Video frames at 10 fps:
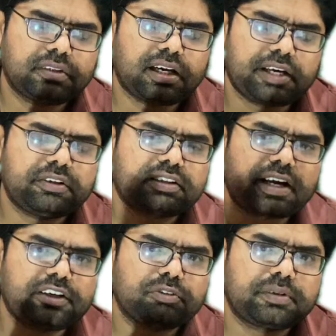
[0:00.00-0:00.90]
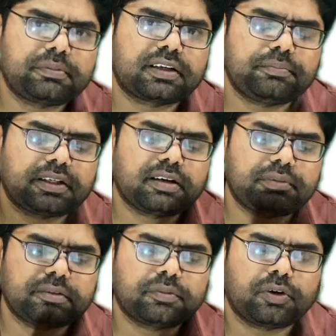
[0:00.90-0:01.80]
I will try to be
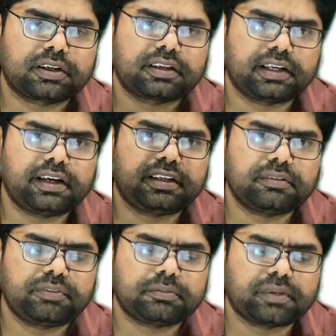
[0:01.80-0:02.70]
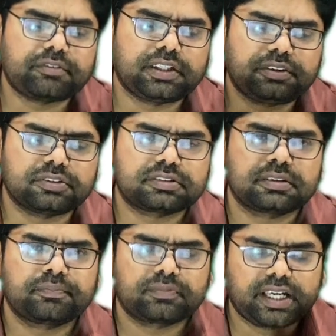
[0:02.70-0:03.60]
becoming more creative with my
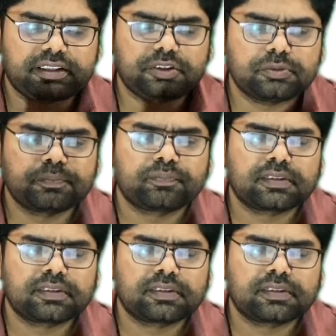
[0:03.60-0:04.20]
videos. Thank you.